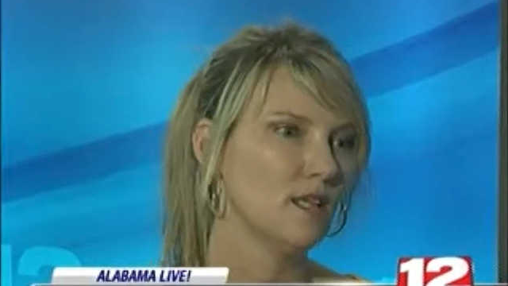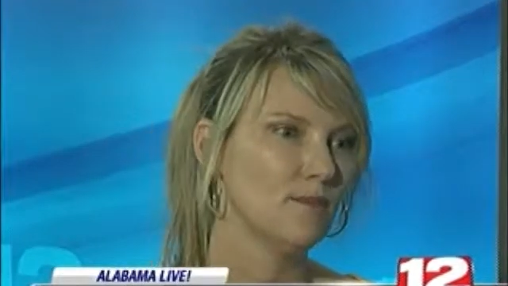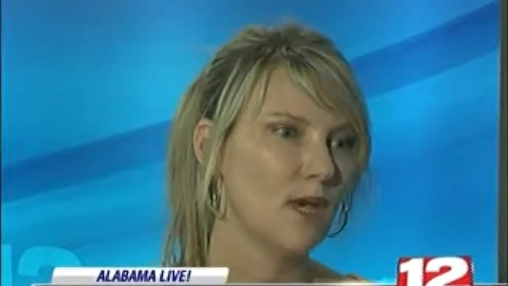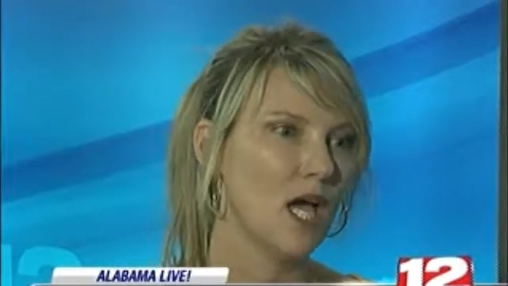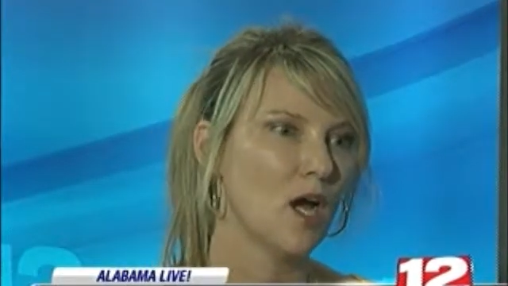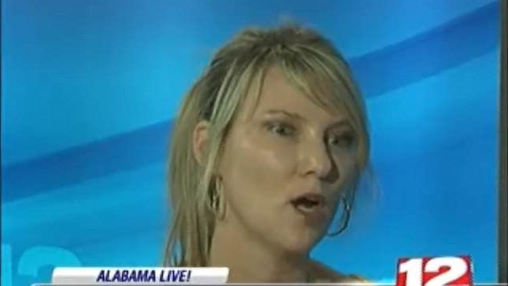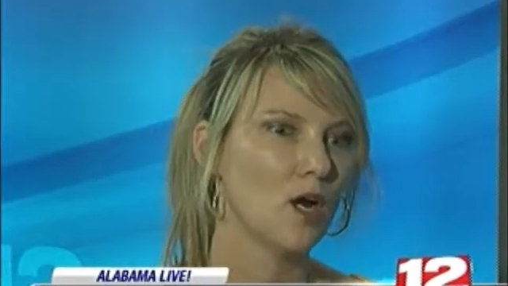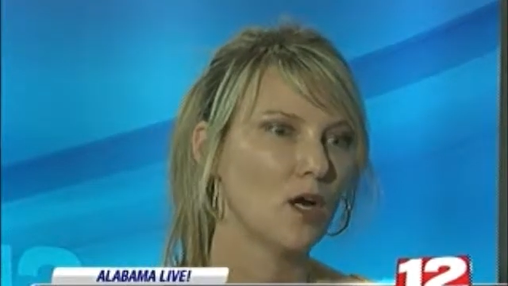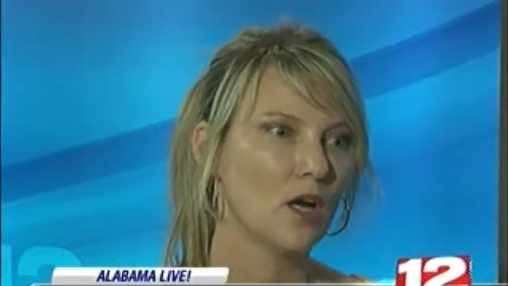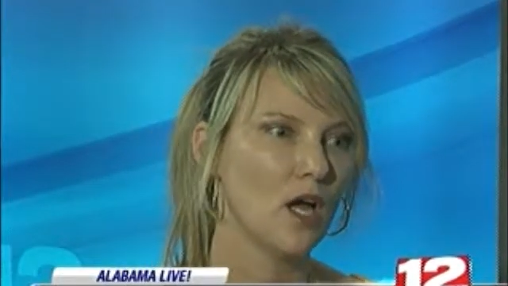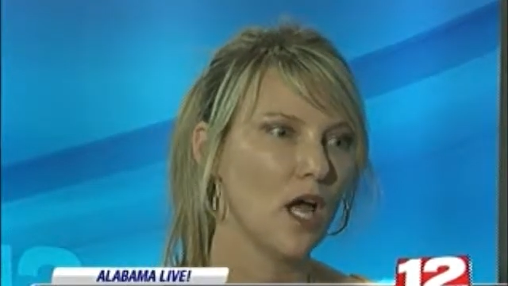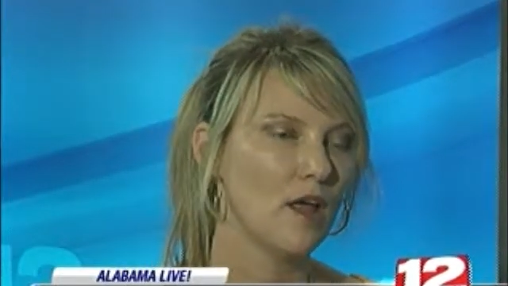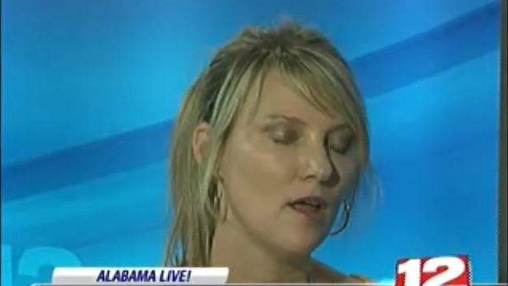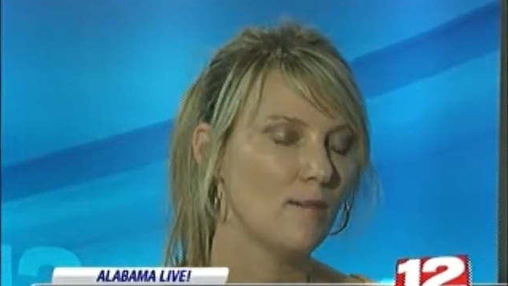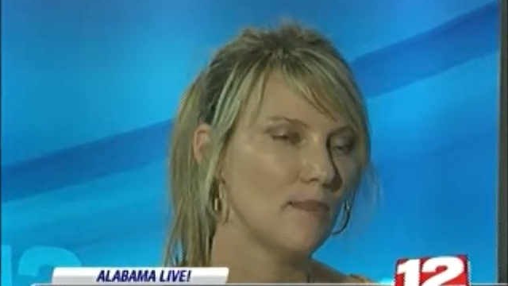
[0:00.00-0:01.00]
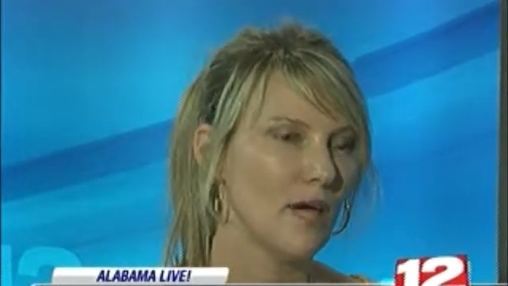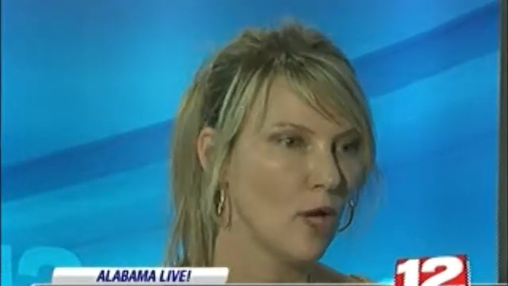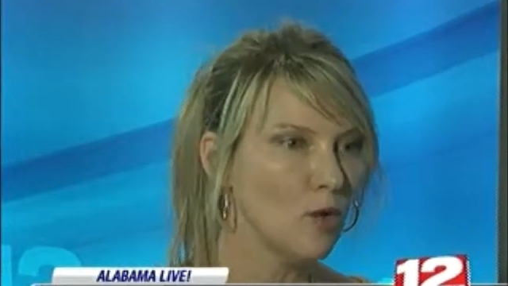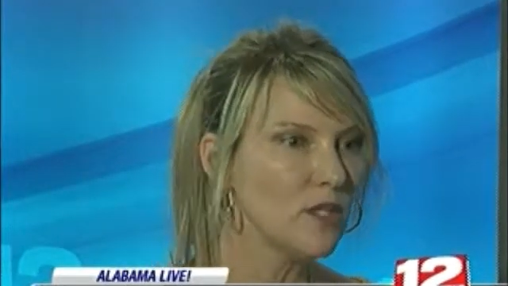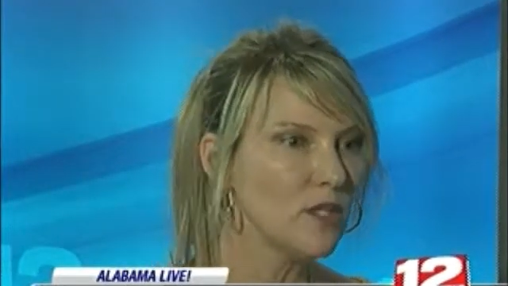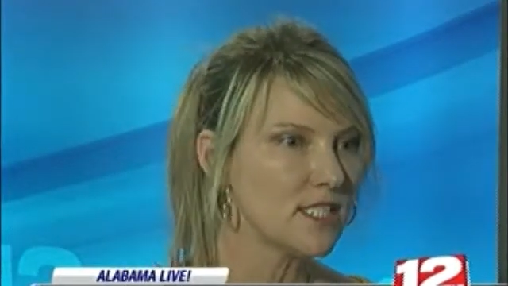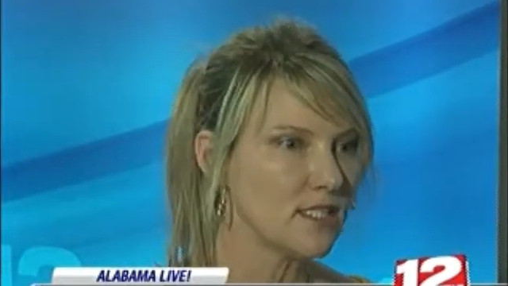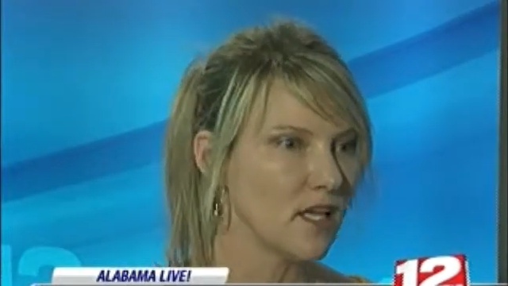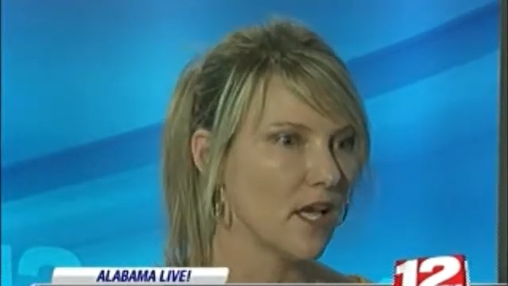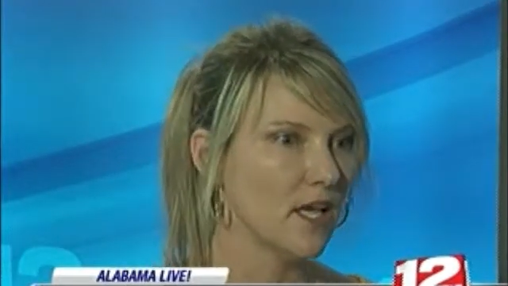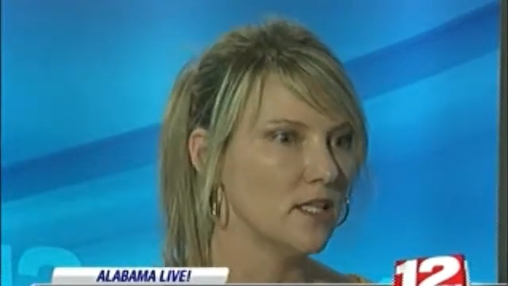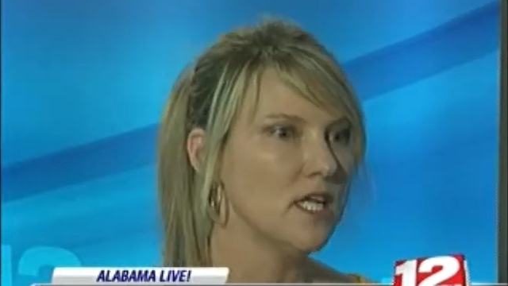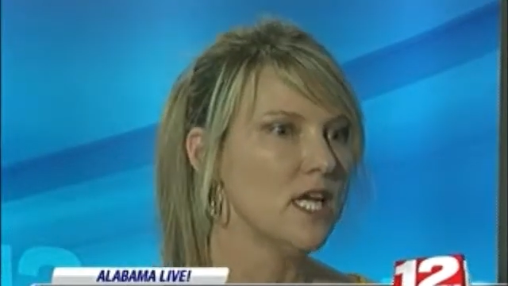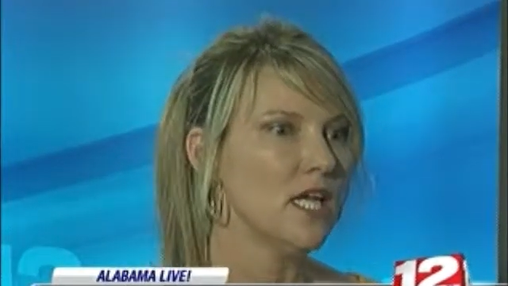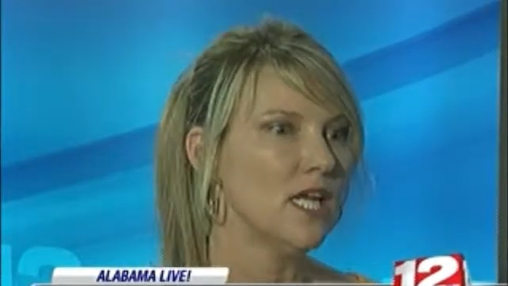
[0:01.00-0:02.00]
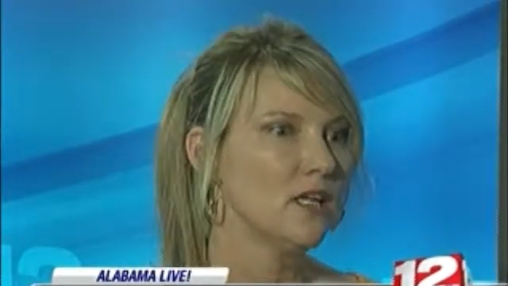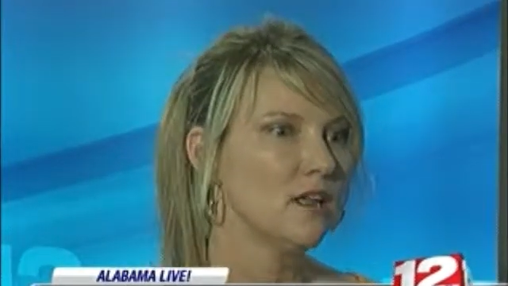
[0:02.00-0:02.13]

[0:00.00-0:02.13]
And my oldest son,